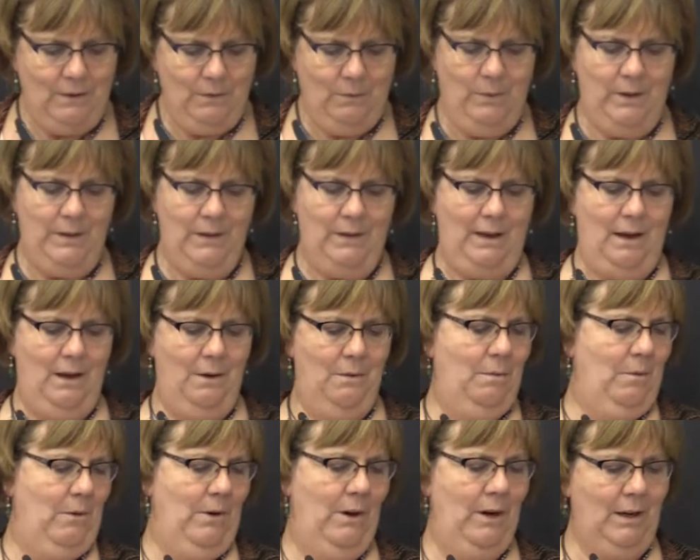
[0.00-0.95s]
with our
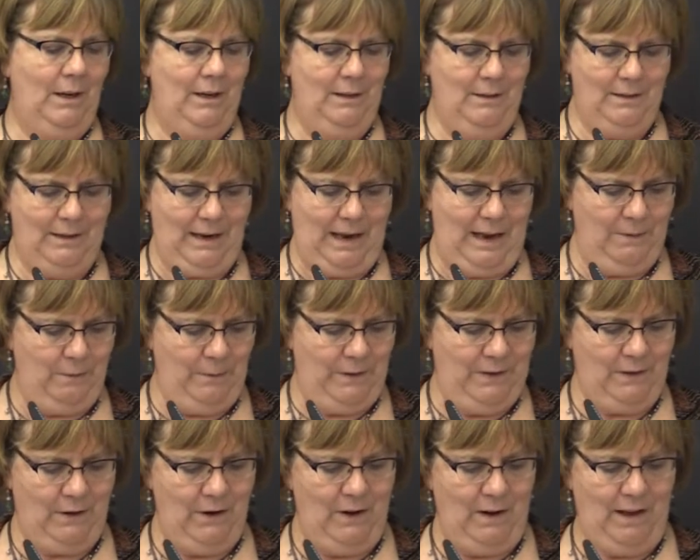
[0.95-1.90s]
work and
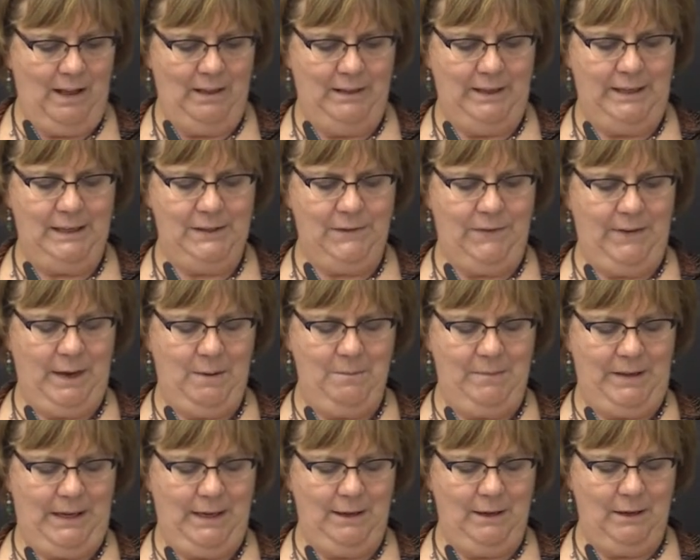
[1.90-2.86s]
with colleagues,
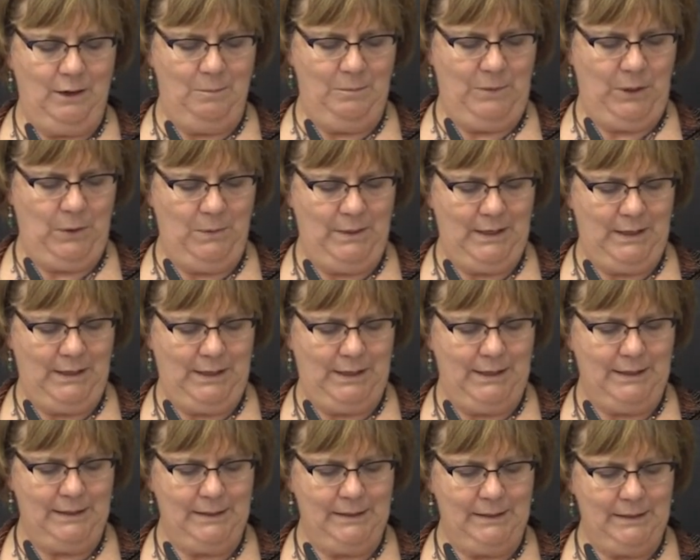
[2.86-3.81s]
family, and
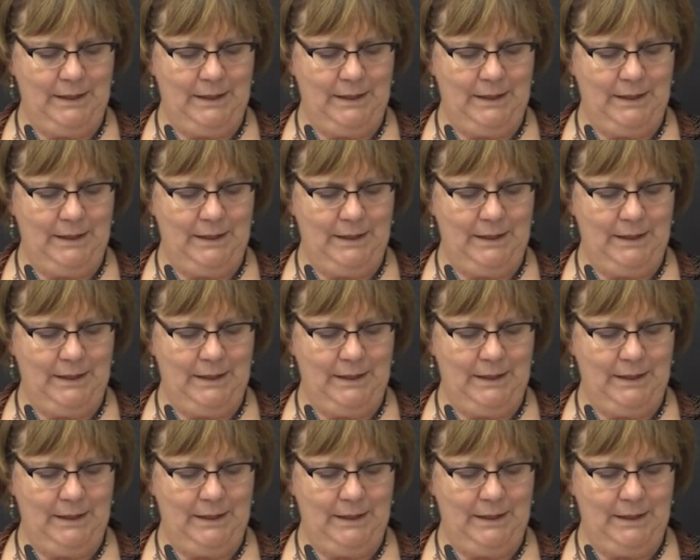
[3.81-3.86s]
communities.